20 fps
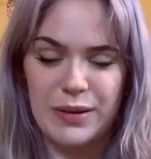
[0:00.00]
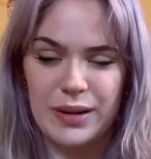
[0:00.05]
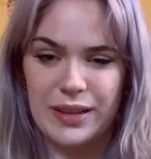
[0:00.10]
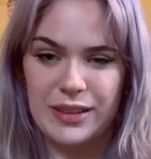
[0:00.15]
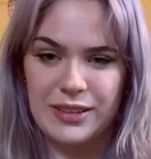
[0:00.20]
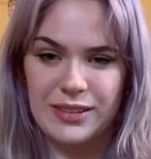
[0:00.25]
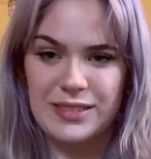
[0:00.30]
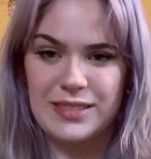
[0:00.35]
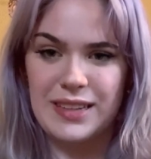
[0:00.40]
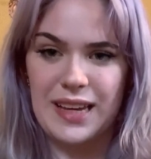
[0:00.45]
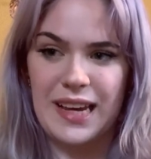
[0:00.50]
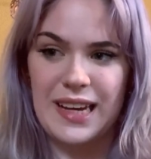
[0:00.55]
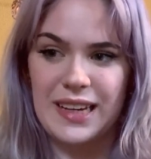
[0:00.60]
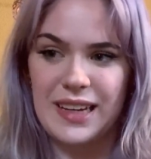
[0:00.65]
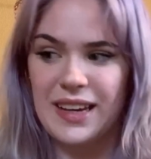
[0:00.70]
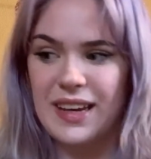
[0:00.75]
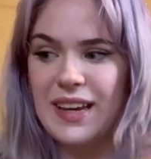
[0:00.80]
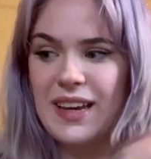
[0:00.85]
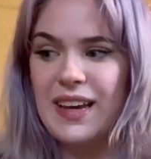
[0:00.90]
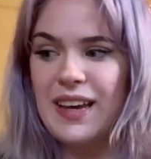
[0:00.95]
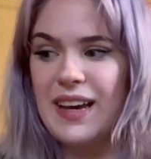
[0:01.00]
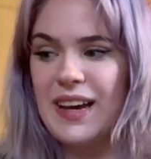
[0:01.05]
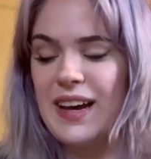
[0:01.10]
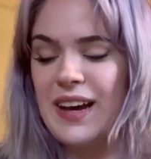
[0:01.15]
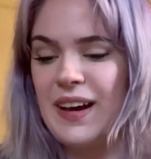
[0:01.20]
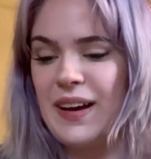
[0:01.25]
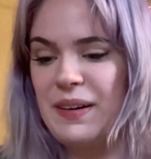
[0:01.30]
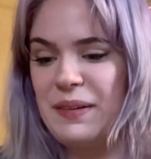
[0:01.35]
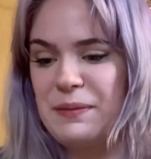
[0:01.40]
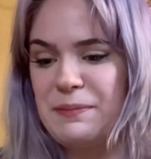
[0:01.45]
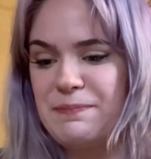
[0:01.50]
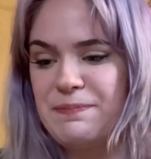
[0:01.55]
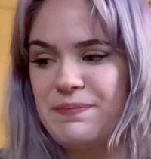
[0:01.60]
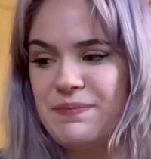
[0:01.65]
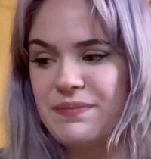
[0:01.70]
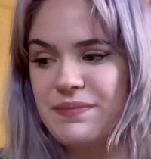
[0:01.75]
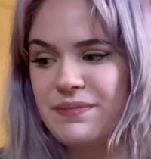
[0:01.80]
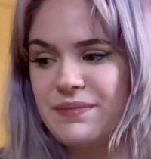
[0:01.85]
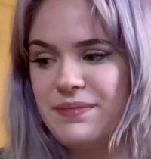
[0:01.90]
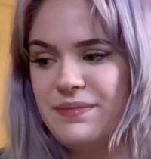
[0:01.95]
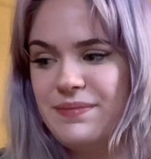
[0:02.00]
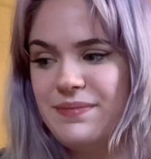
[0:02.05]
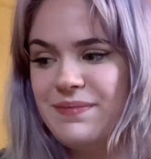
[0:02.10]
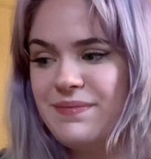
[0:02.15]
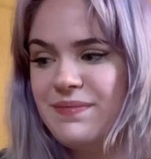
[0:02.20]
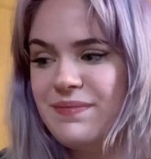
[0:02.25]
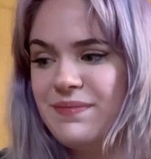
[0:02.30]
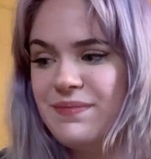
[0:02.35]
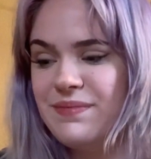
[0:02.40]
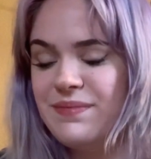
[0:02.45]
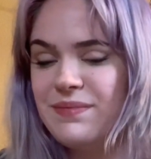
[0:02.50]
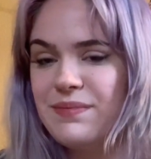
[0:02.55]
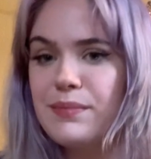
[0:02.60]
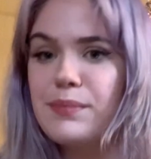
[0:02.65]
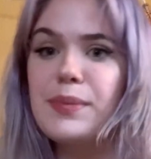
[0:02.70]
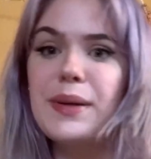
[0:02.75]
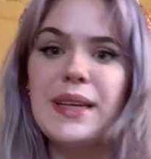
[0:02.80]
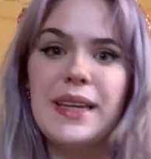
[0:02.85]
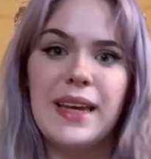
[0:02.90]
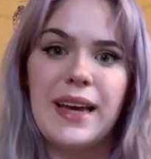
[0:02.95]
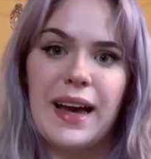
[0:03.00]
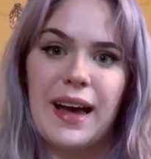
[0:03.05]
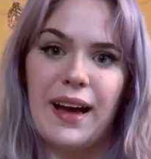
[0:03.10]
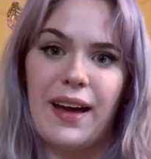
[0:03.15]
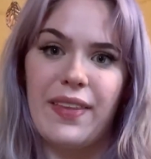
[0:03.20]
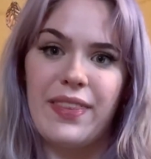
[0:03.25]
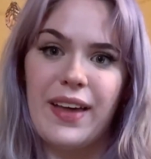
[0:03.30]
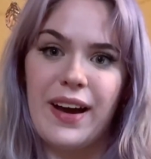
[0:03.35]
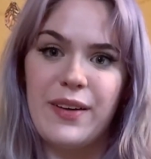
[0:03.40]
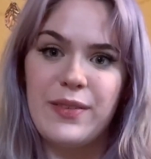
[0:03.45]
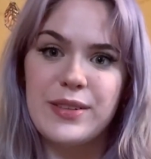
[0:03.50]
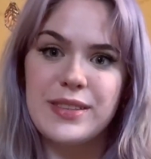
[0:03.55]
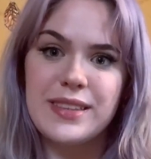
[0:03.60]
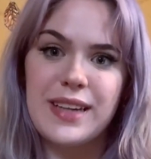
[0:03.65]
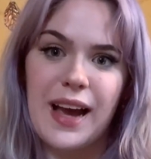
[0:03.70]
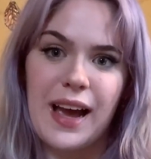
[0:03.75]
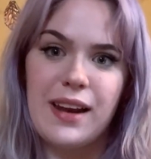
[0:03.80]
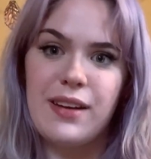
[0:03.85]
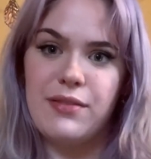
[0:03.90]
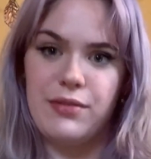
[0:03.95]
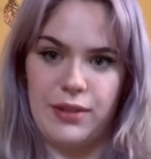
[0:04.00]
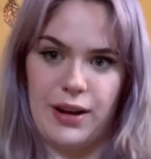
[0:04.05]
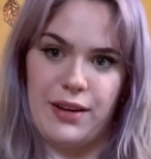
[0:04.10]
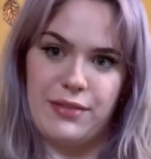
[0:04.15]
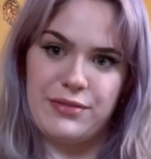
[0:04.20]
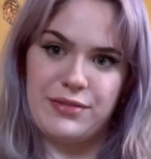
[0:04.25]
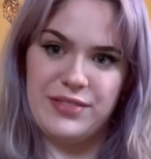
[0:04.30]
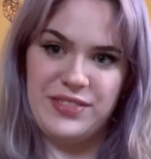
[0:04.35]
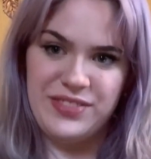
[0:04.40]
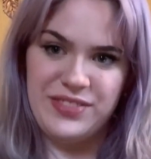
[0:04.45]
it looks like. But yeah, that was kind of rough.